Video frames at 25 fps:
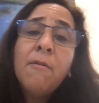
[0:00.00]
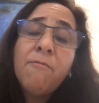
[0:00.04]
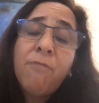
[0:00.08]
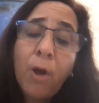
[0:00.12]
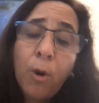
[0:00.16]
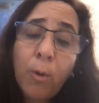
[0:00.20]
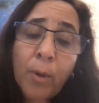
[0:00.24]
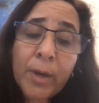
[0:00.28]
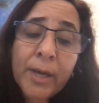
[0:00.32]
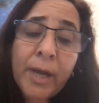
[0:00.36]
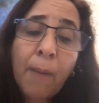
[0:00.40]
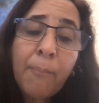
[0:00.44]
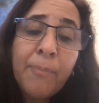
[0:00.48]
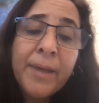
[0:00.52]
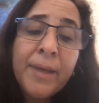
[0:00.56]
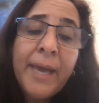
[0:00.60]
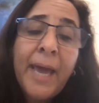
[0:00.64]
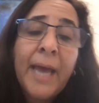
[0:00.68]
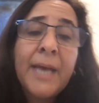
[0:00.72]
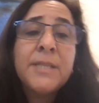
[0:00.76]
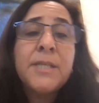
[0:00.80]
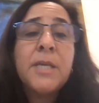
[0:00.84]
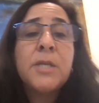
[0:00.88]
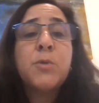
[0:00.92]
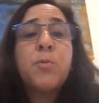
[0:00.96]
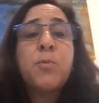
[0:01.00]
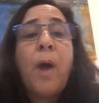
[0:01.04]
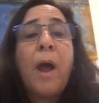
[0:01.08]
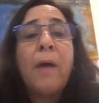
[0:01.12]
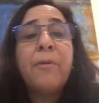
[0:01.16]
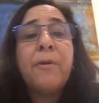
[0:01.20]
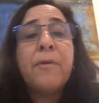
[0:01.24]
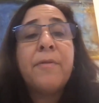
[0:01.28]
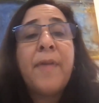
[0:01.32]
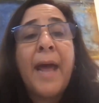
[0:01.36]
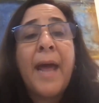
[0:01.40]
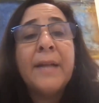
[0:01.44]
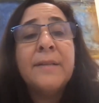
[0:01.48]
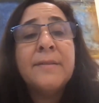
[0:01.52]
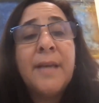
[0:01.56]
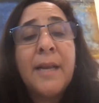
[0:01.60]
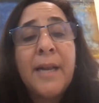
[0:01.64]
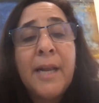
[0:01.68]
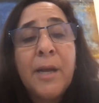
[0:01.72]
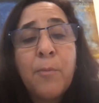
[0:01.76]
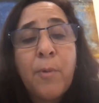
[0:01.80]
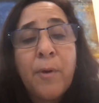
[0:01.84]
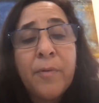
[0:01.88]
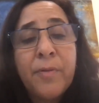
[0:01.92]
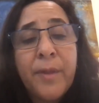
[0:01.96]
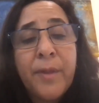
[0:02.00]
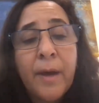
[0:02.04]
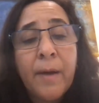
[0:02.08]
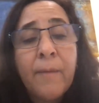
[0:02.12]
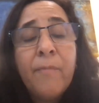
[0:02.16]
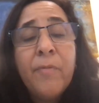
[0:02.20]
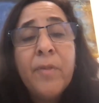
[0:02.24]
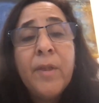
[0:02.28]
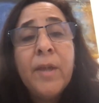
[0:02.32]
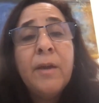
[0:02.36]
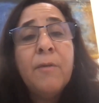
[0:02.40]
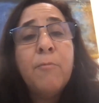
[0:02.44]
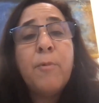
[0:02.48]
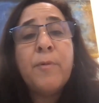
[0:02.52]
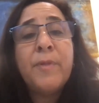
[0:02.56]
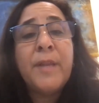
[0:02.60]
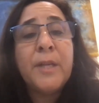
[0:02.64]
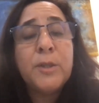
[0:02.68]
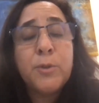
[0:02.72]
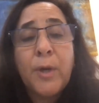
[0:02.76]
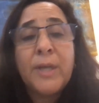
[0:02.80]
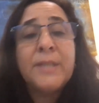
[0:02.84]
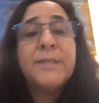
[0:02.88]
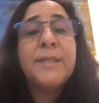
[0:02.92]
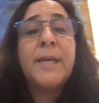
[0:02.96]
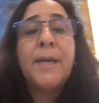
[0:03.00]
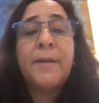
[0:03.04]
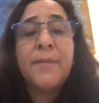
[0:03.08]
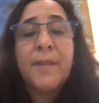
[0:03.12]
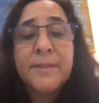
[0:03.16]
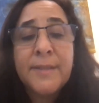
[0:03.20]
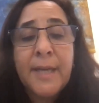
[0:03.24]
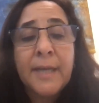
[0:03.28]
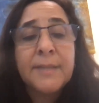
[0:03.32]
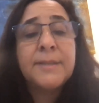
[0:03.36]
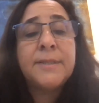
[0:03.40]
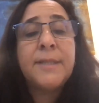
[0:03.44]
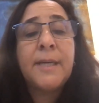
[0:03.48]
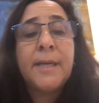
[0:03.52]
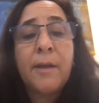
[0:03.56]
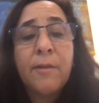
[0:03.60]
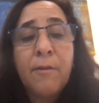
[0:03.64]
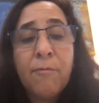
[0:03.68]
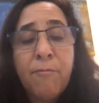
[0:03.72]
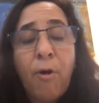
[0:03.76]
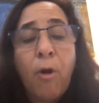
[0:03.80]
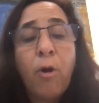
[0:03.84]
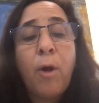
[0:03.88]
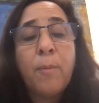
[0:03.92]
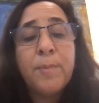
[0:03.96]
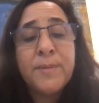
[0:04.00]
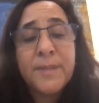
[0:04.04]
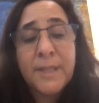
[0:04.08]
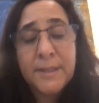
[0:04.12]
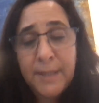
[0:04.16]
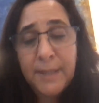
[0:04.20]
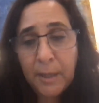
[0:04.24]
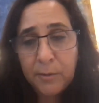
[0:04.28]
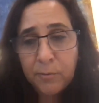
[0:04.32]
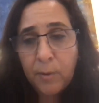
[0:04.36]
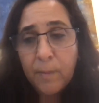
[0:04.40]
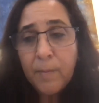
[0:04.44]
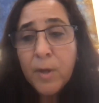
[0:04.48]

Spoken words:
following up the cases rather than dealing with the tracing and the testing and the follow-ups, etc.